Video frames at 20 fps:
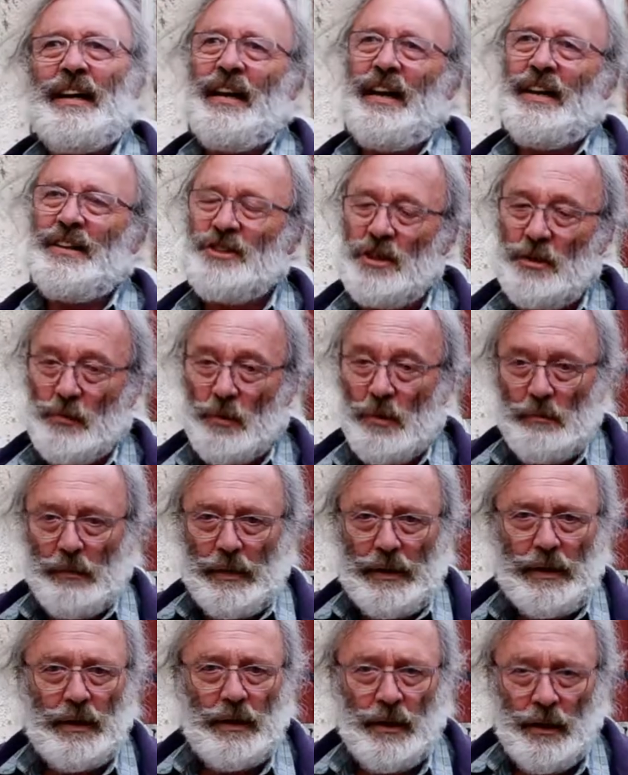Actually, it wasn't
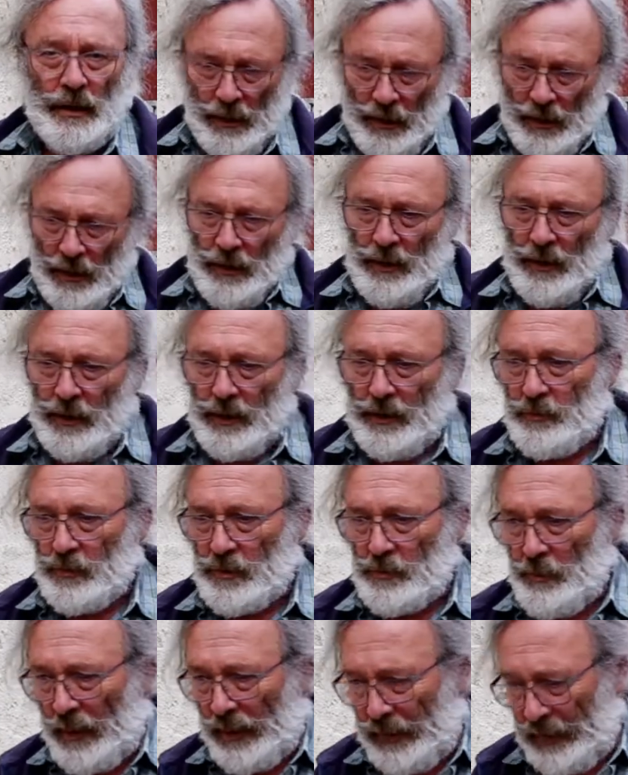me. It
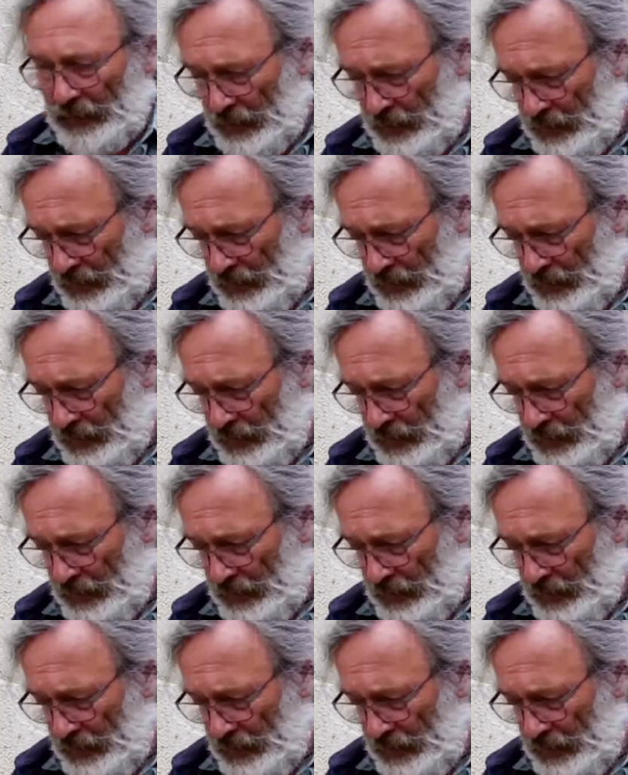was mate.